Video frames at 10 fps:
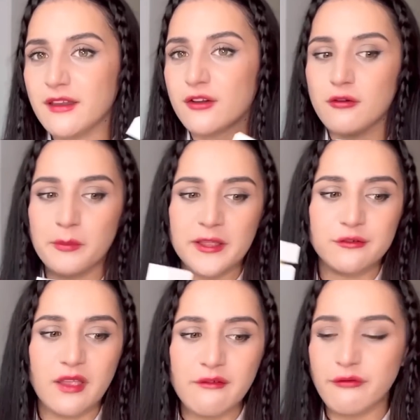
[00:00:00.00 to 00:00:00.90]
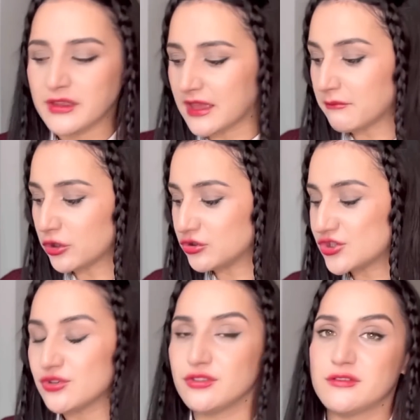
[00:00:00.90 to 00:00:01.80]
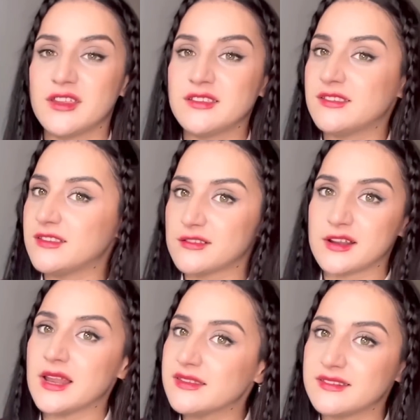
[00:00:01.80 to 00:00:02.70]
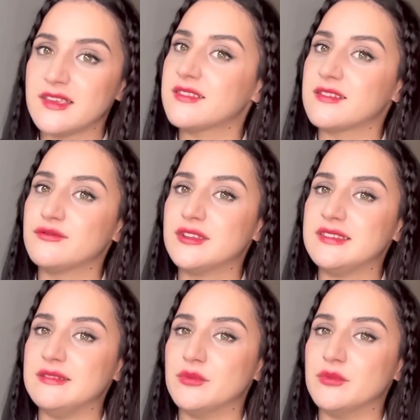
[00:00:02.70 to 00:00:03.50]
compared to everything that I'm going to show you today, this is the classiest of the team.